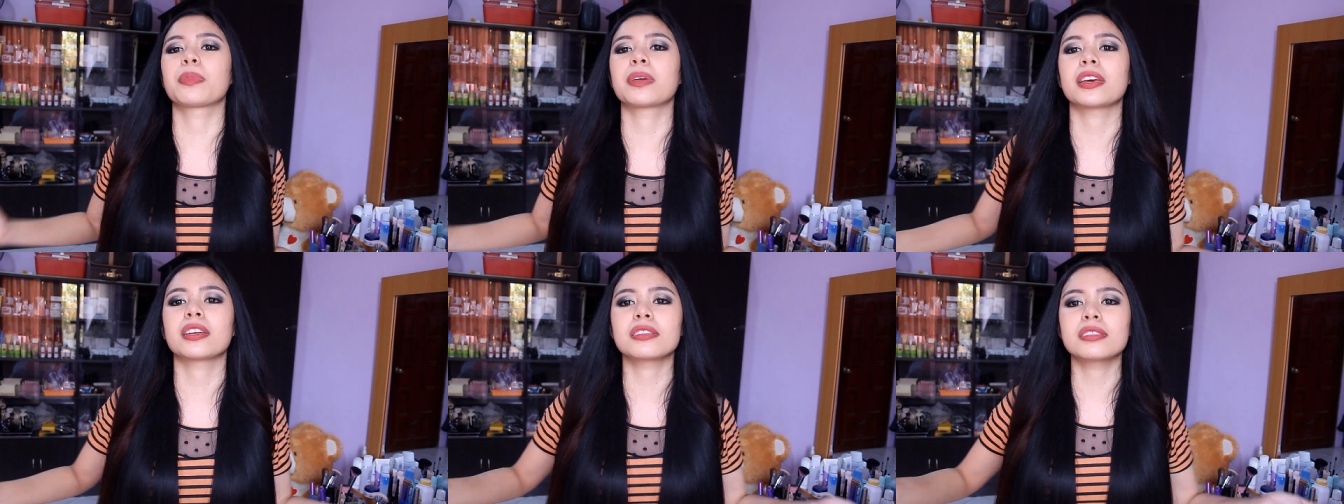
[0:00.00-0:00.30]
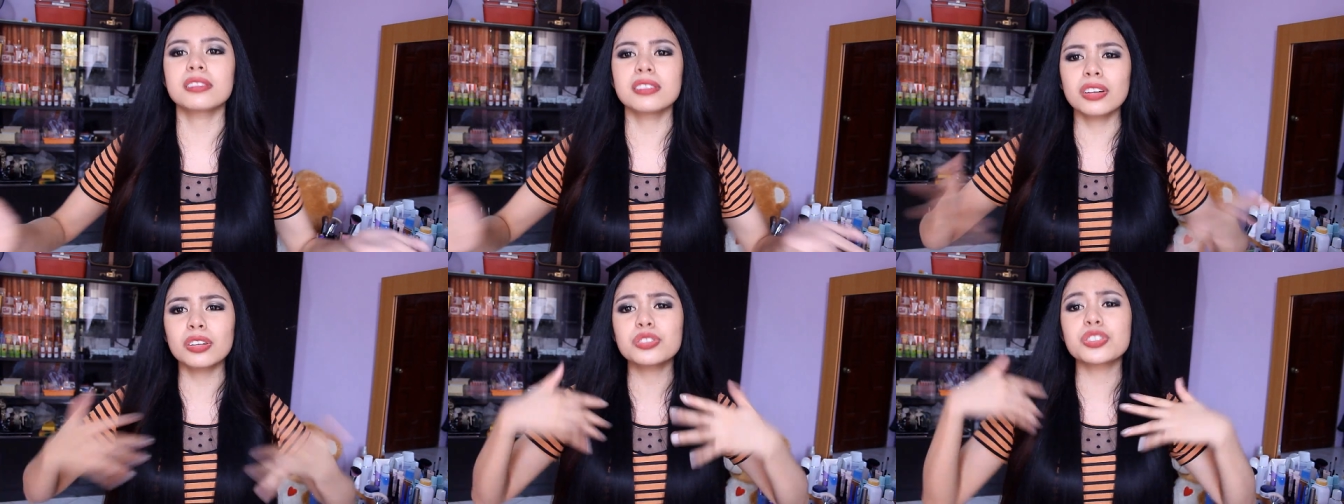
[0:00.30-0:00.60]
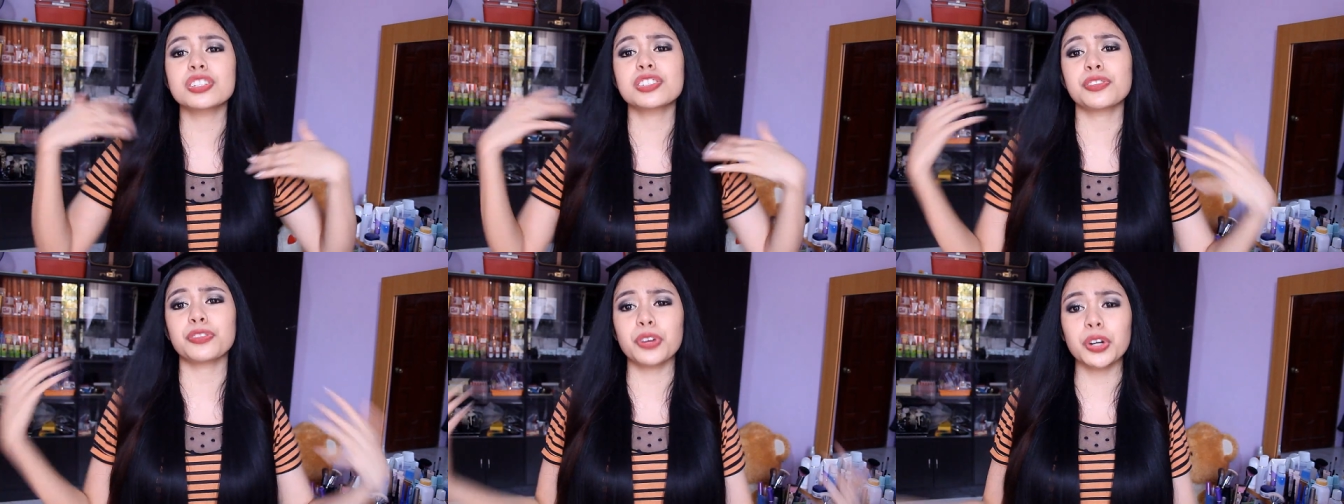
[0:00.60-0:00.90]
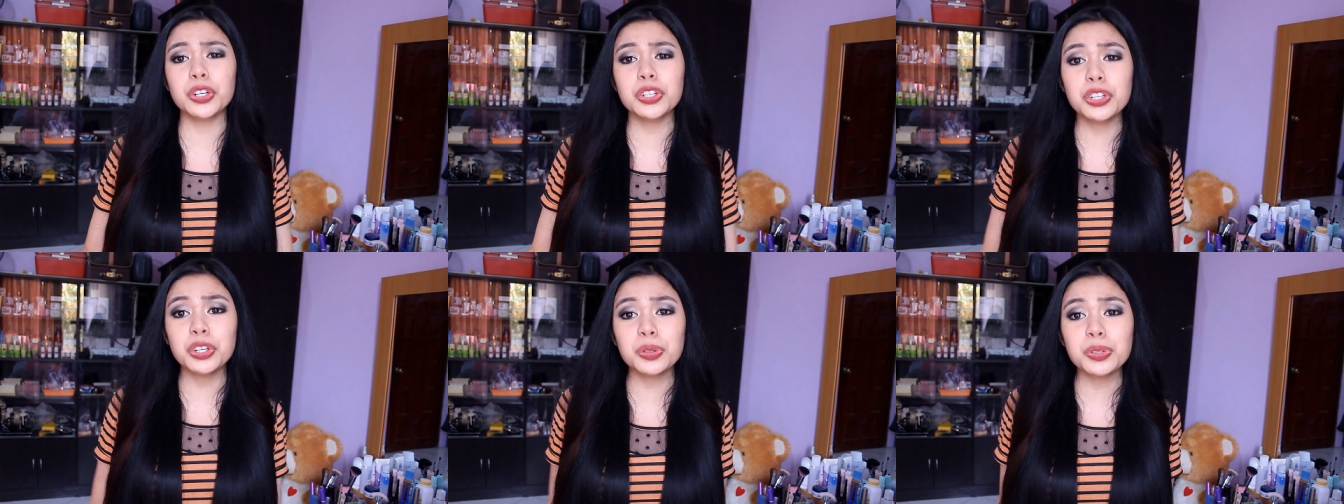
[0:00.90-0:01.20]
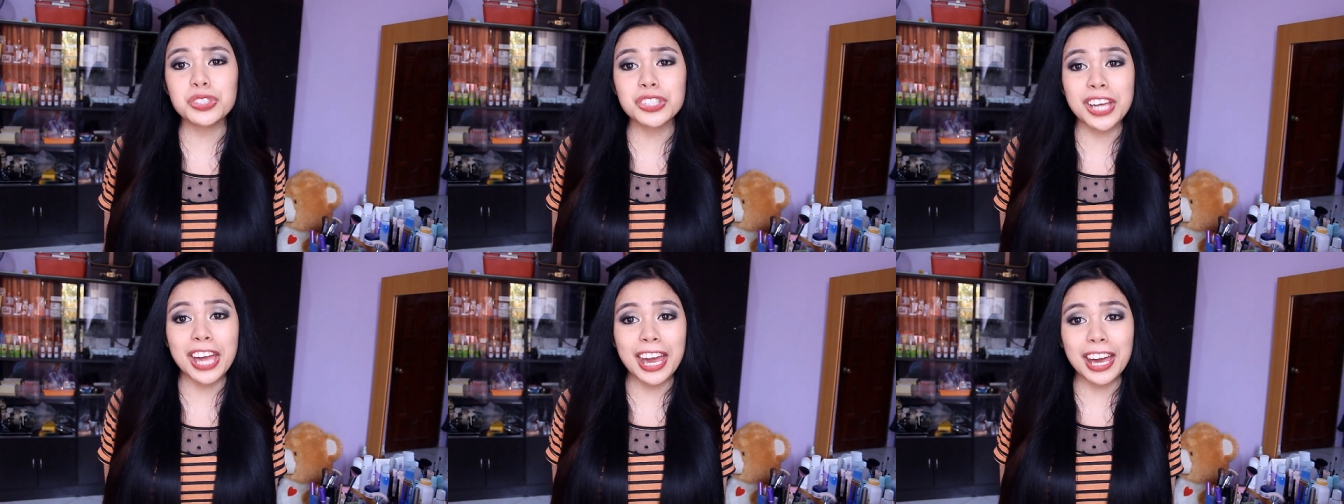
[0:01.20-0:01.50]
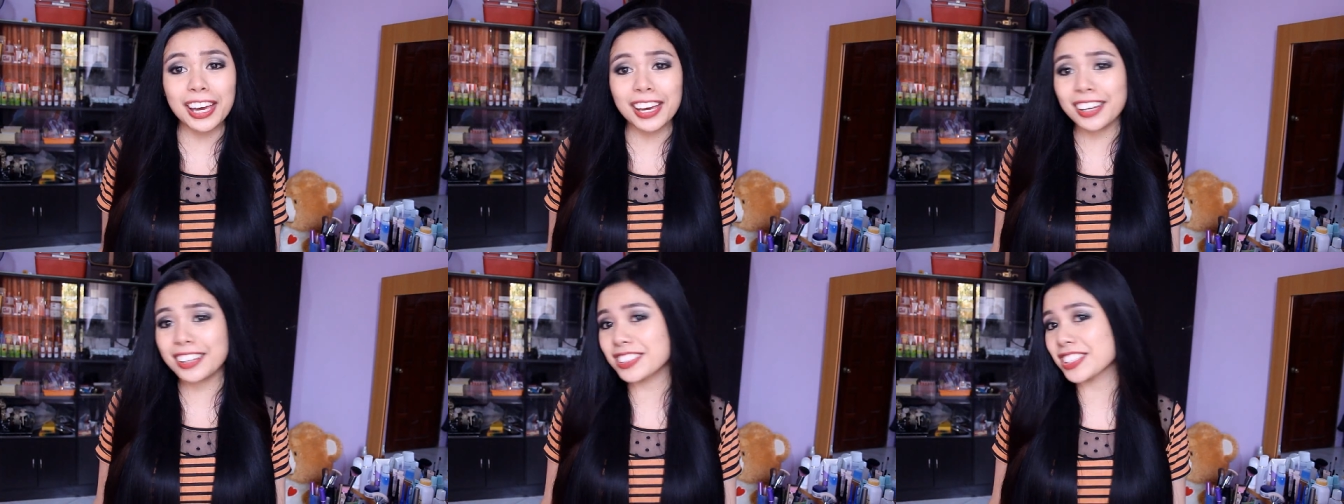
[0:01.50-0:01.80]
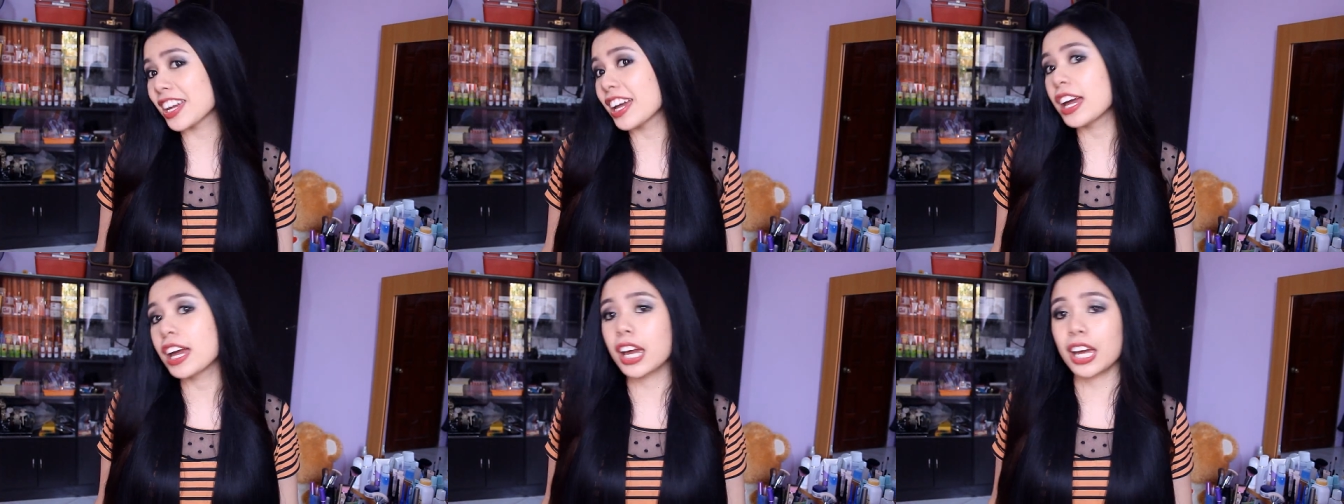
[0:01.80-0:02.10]
because, you know, just for a new
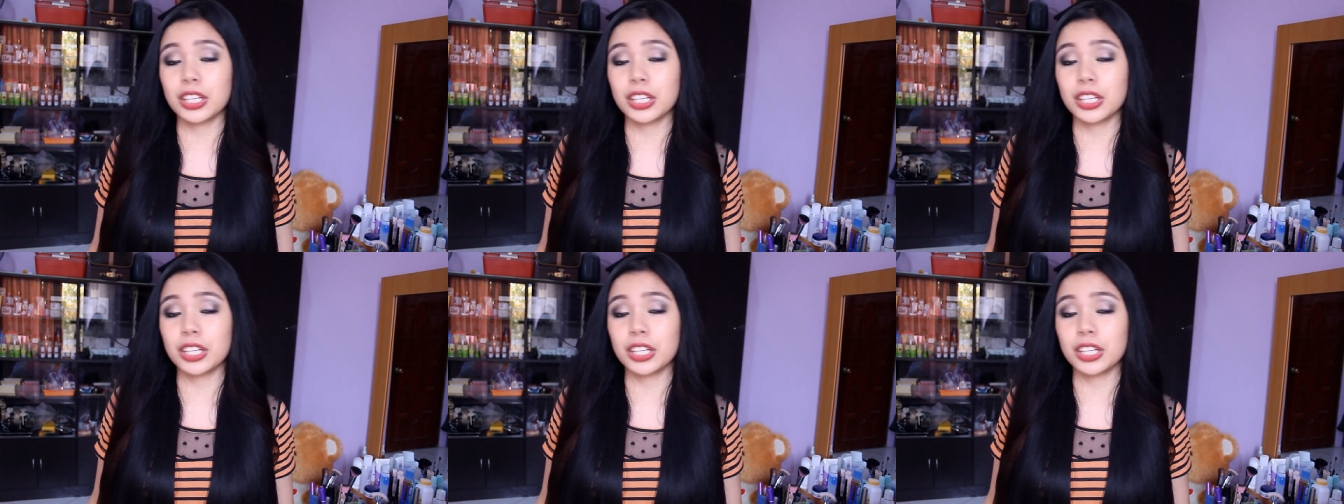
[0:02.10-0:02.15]
change.